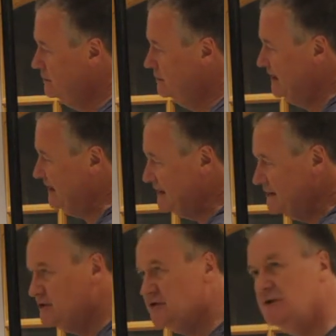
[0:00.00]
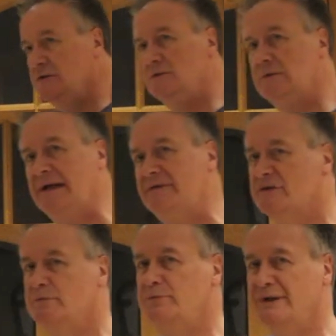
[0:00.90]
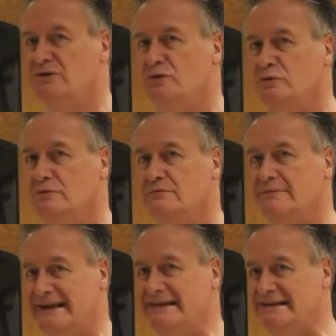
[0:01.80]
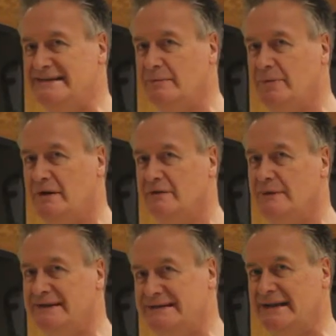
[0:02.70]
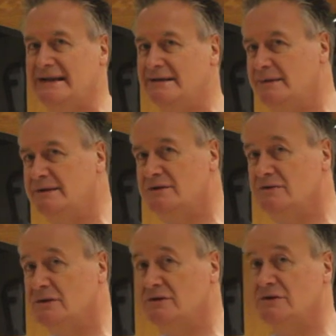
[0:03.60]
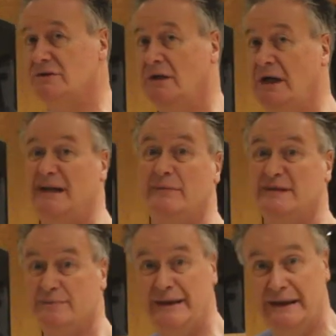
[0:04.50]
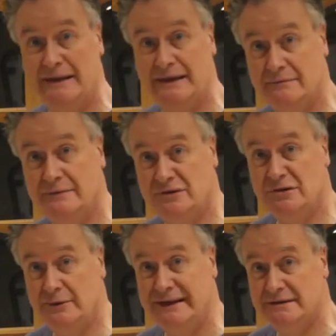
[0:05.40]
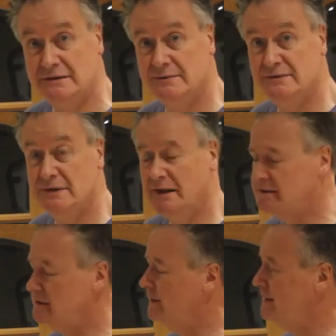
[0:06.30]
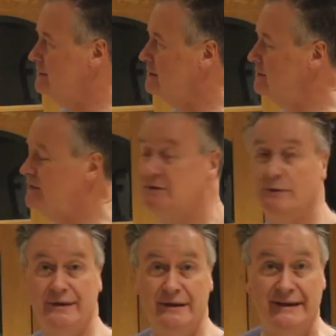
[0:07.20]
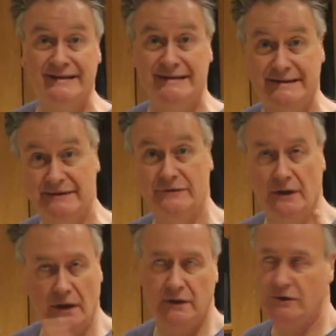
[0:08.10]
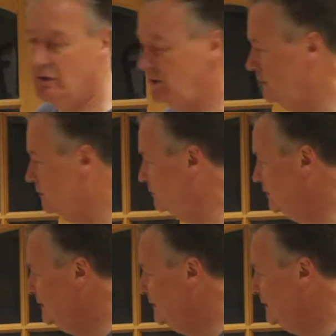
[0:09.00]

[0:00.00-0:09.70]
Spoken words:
the other two have special mechanistic pathways to get them into structures, and I must admit, damn, two amino acids even, I'd not heard of